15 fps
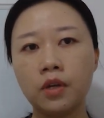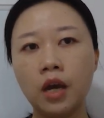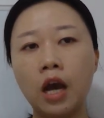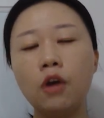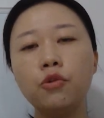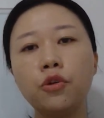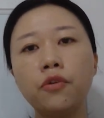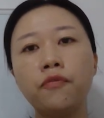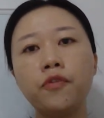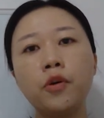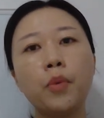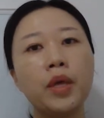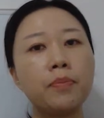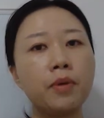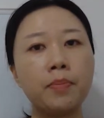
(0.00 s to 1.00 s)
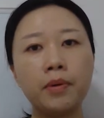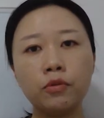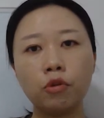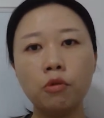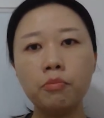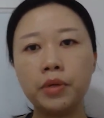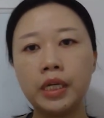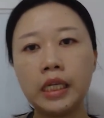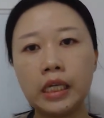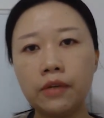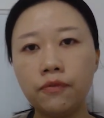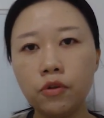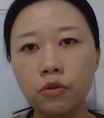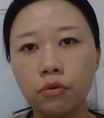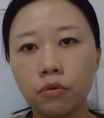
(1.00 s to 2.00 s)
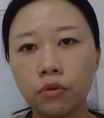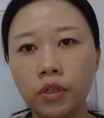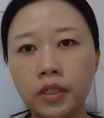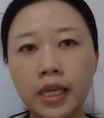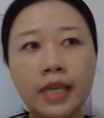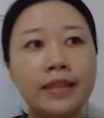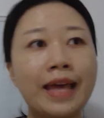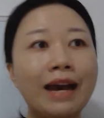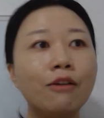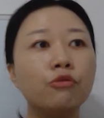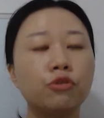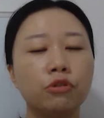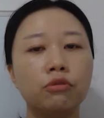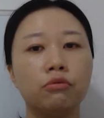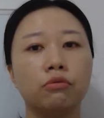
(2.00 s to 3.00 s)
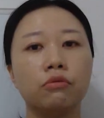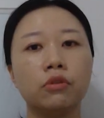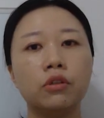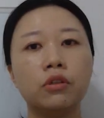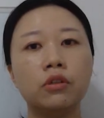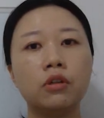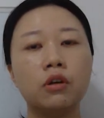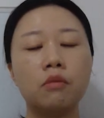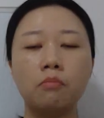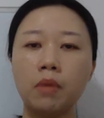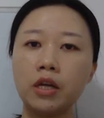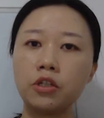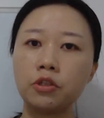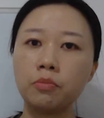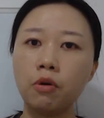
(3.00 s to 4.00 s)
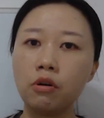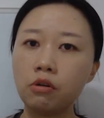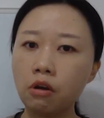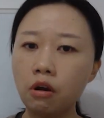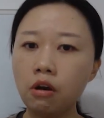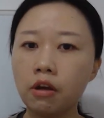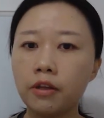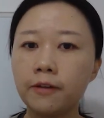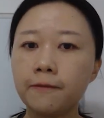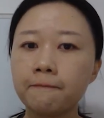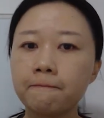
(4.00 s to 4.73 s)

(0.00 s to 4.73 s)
How do you feel when people don't believe you? They doubt you. Much more God.